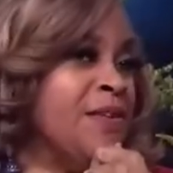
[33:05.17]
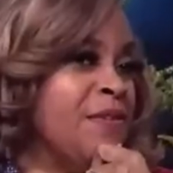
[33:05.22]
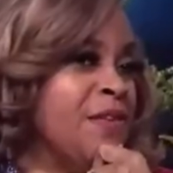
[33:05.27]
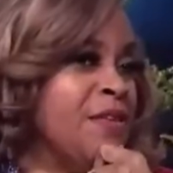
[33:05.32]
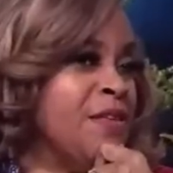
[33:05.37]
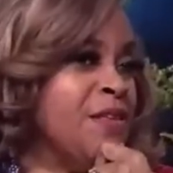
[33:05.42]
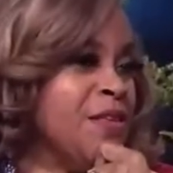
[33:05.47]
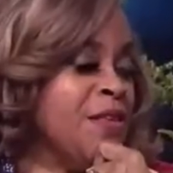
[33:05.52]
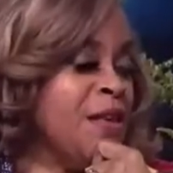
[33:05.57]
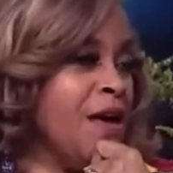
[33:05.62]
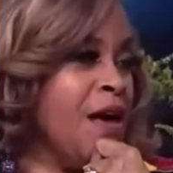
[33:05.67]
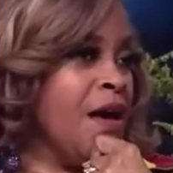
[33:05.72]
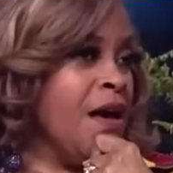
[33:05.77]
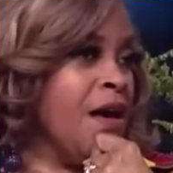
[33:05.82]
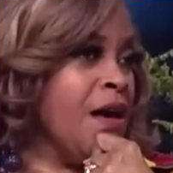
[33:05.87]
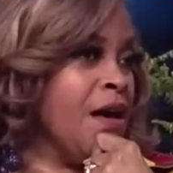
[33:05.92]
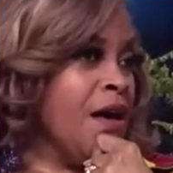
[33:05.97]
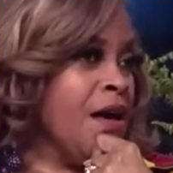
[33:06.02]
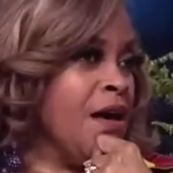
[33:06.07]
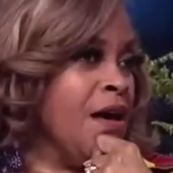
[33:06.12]
it's
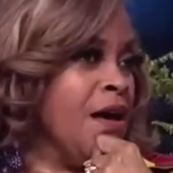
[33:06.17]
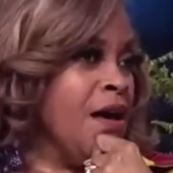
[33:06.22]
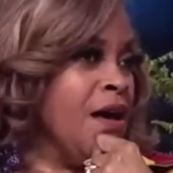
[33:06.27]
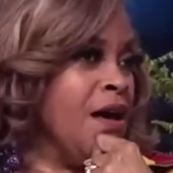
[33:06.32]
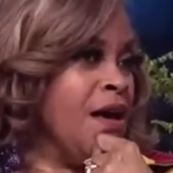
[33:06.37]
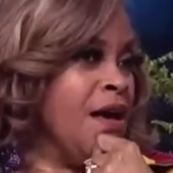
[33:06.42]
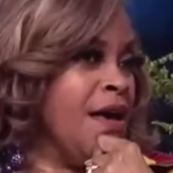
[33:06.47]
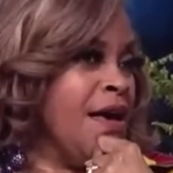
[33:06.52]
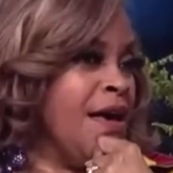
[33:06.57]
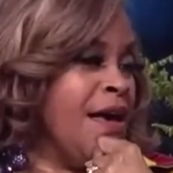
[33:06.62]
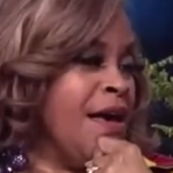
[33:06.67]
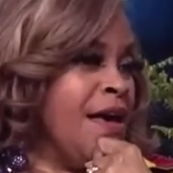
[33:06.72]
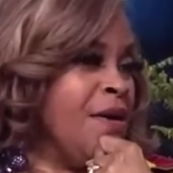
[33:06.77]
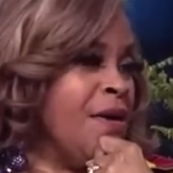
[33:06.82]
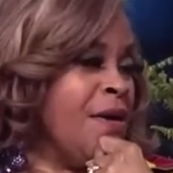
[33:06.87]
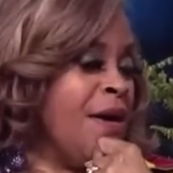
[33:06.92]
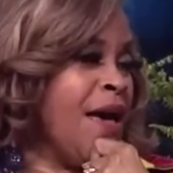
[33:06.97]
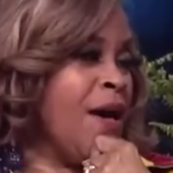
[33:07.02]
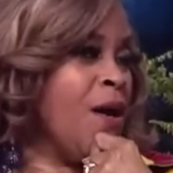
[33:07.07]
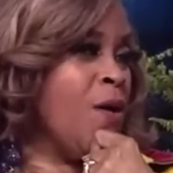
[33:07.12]

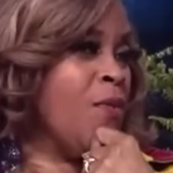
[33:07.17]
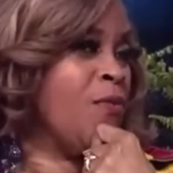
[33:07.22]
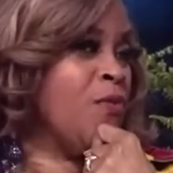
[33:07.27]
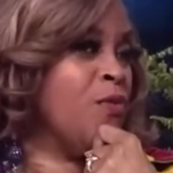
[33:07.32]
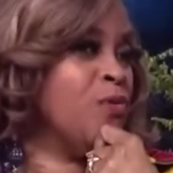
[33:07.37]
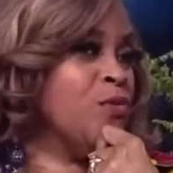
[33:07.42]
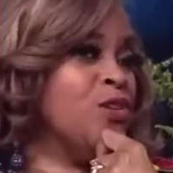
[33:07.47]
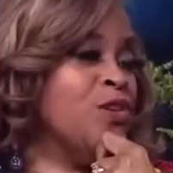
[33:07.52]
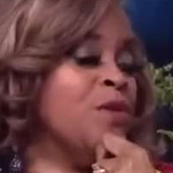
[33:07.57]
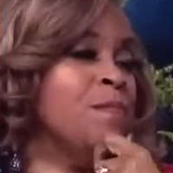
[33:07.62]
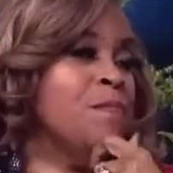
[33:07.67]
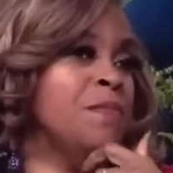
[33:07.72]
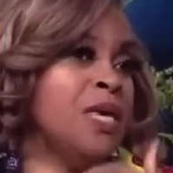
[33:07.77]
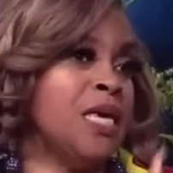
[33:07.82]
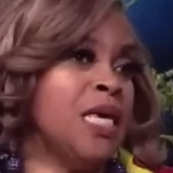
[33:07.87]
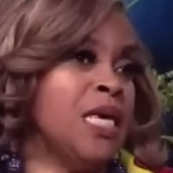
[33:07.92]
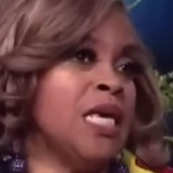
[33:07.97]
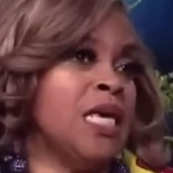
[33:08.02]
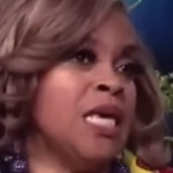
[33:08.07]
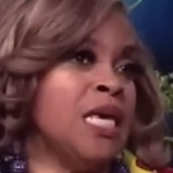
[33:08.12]
helpful to
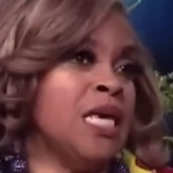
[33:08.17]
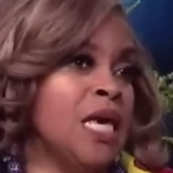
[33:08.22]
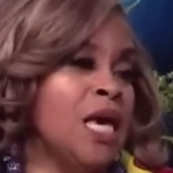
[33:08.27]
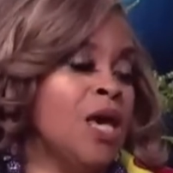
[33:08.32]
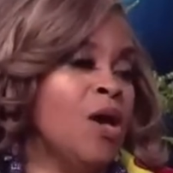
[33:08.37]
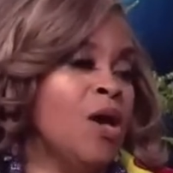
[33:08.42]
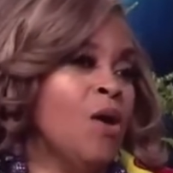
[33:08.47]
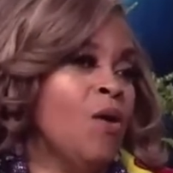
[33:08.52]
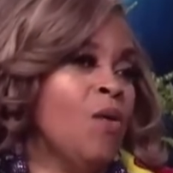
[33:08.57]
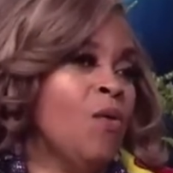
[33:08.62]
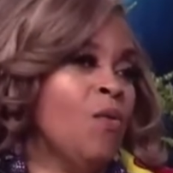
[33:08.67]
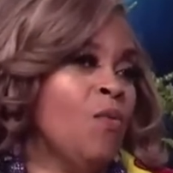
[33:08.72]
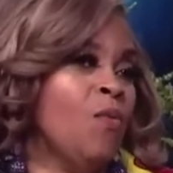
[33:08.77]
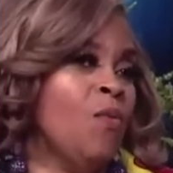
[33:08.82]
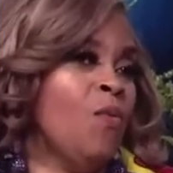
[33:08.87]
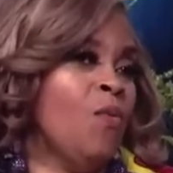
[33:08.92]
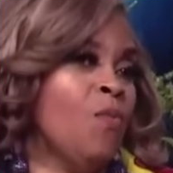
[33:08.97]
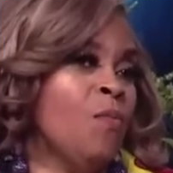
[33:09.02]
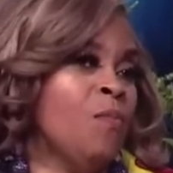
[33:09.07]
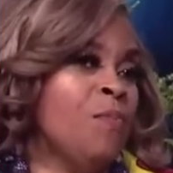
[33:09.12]
me
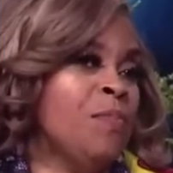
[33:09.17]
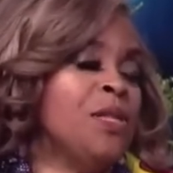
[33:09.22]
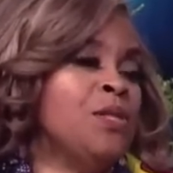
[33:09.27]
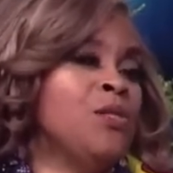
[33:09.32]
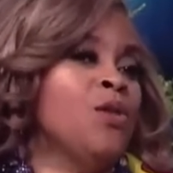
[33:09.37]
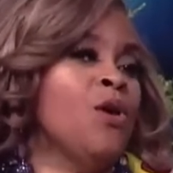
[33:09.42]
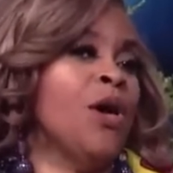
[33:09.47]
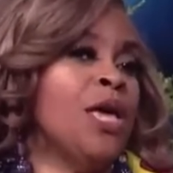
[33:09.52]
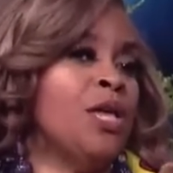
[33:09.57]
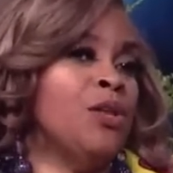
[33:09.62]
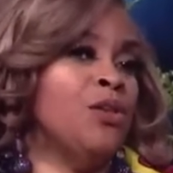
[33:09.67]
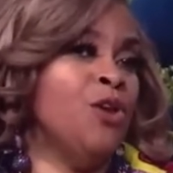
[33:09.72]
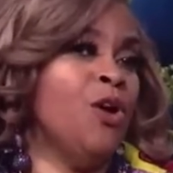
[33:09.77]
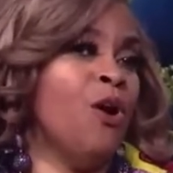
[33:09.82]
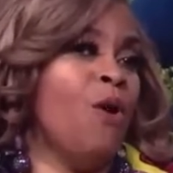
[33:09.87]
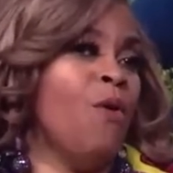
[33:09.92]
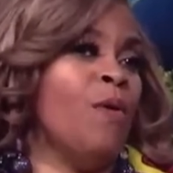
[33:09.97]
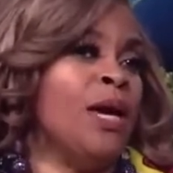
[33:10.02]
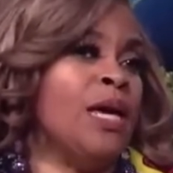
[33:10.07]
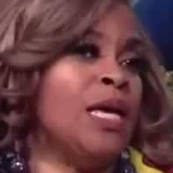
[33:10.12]
in
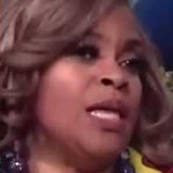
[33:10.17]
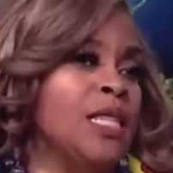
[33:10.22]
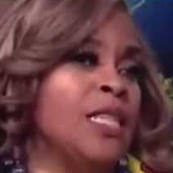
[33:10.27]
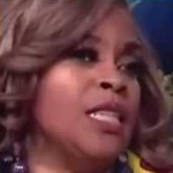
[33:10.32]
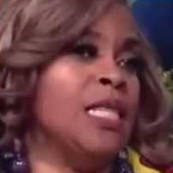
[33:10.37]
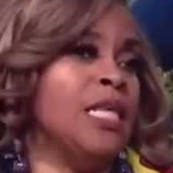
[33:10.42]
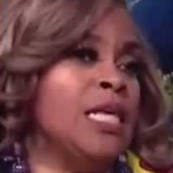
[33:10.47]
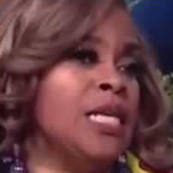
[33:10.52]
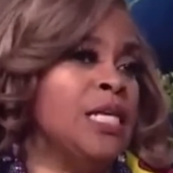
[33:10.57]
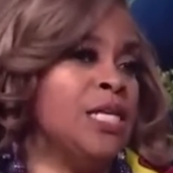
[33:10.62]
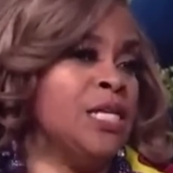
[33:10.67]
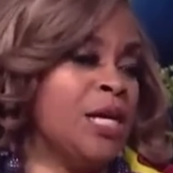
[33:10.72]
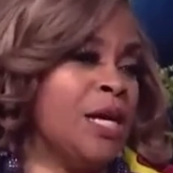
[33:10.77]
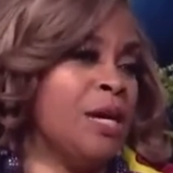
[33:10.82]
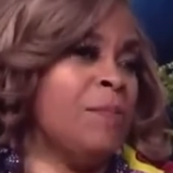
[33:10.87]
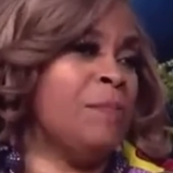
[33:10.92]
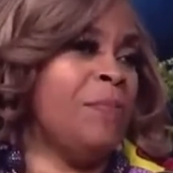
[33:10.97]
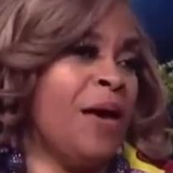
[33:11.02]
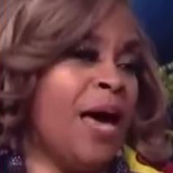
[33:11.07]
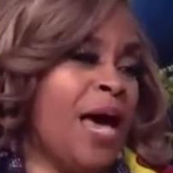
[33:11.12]
knowing each
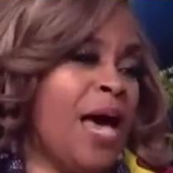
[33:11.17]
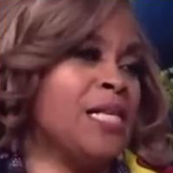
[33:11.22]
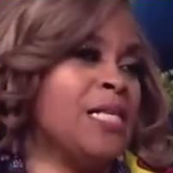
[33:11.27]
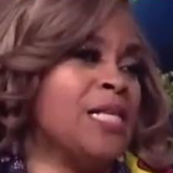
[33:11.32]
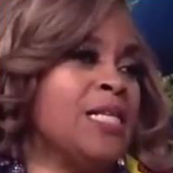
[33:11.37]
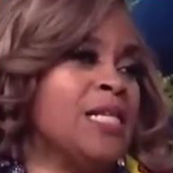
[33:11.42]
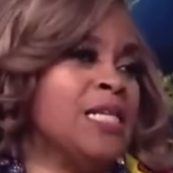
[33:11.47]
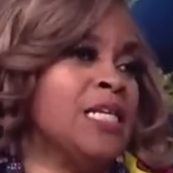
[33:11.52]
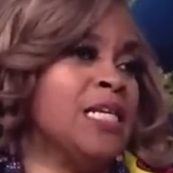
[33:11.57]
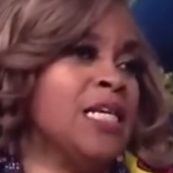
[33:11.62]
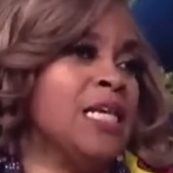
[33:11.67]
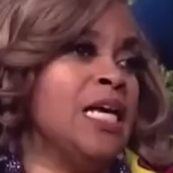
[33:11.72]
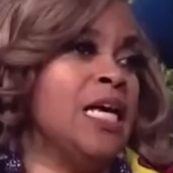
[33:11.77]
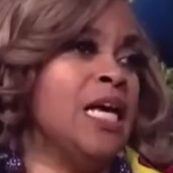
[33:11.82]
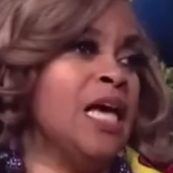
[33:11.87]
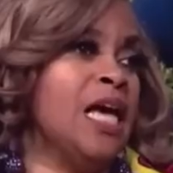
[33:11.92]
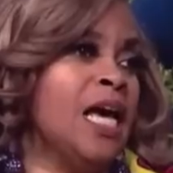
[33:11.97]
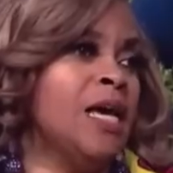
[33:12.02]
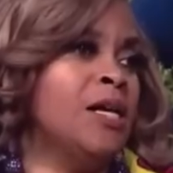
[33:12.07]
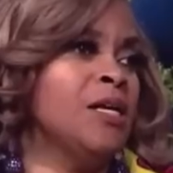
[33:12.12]
capacity.
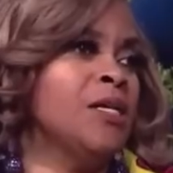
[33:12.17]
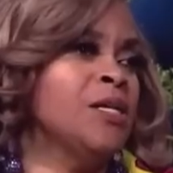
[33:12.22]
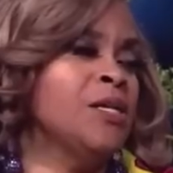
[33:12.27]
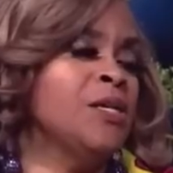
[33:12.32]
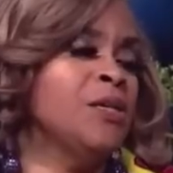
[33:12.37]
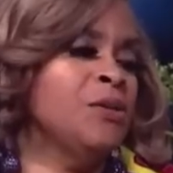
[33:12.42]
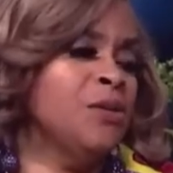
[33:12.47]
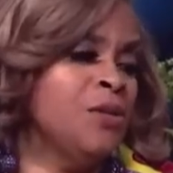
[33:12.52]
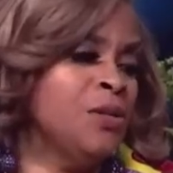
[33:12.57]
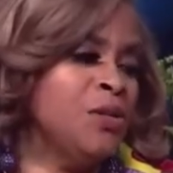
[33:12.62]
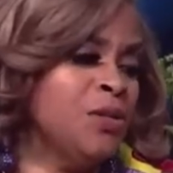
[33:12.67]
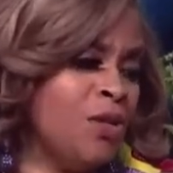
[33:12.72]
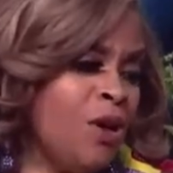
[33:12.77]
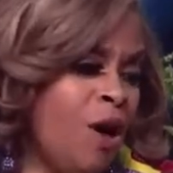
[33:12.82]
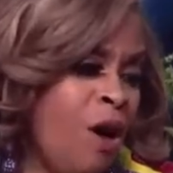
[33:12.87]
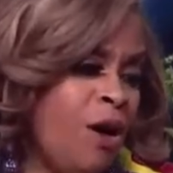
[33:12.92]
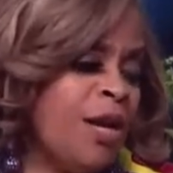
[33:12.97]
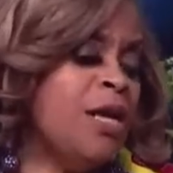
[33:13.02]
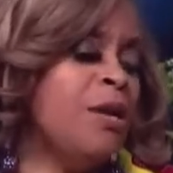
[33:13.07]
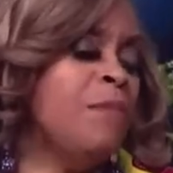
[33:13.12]

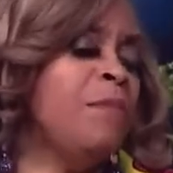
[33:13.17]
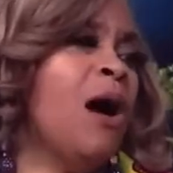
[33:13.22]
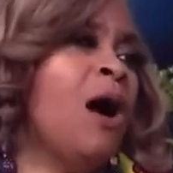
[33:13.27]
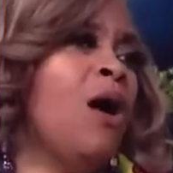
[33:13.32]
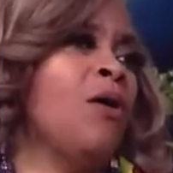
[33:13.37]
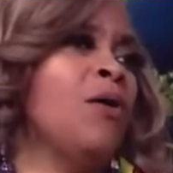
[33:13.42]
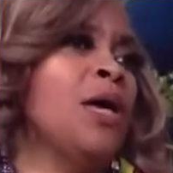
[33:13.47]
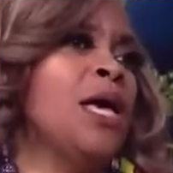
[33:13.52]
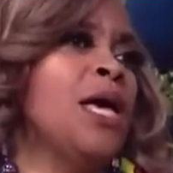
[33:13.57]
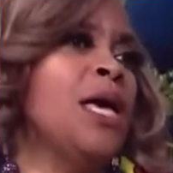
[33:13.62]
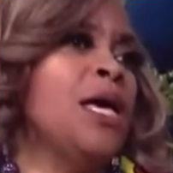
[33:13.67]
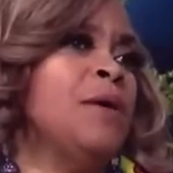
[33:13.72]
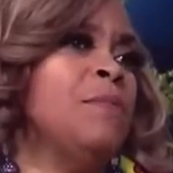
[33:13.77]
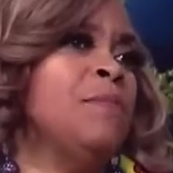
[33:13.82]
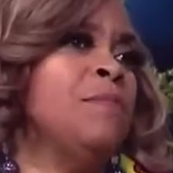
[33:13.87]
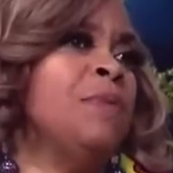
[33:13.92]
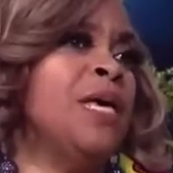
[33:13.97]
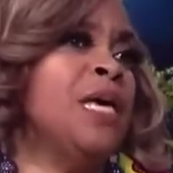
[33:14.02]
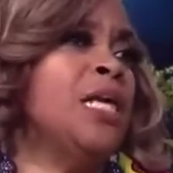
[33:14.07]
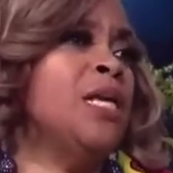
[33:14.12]
Talking about
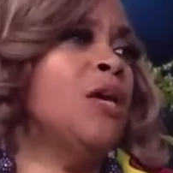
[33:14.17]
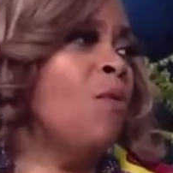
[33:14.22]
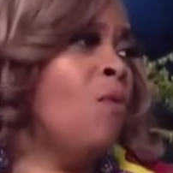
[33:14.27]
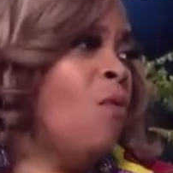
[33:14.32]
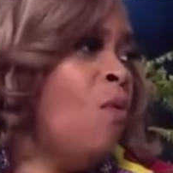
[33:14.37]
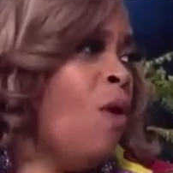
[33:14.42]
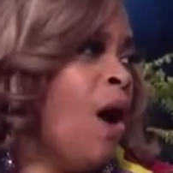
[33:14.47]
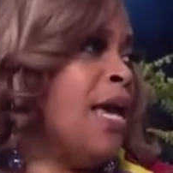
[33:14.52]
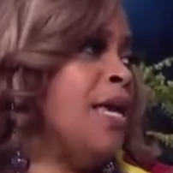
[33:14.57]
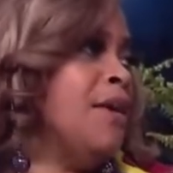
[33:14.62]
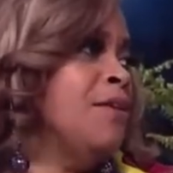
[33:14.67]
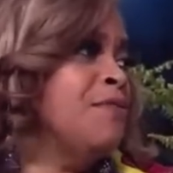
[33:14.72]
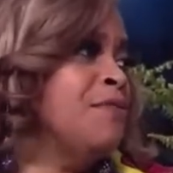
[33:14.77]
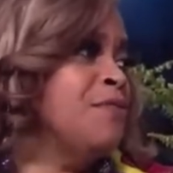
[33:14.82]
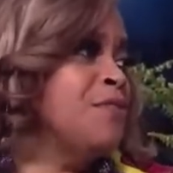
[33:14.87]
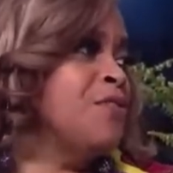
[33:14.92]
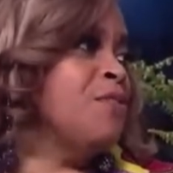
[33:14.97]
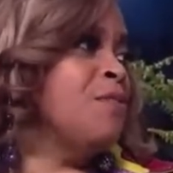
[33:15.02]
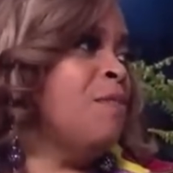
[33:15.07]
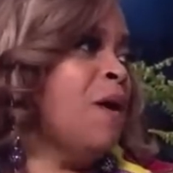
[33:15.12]
being a wife
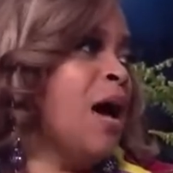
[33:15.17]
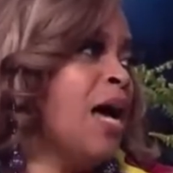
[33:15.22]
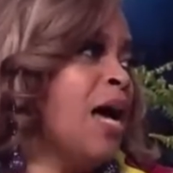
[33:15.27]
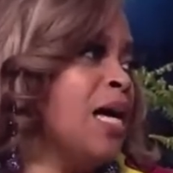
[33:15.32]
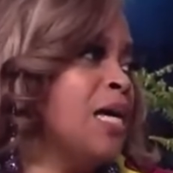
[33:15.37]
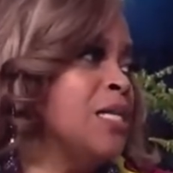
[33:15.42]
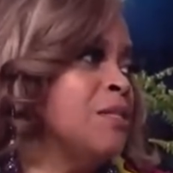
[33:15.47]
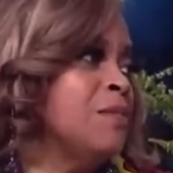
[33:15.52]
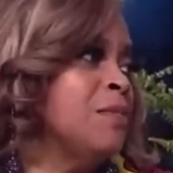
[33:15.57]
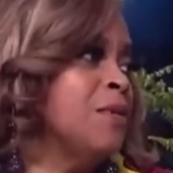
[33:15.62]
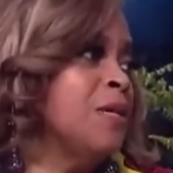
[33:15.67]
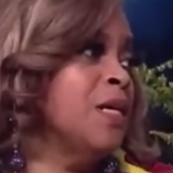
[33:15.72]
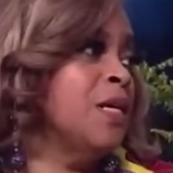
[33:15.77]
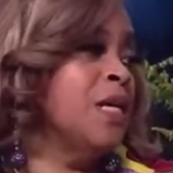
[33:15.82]
to my husband.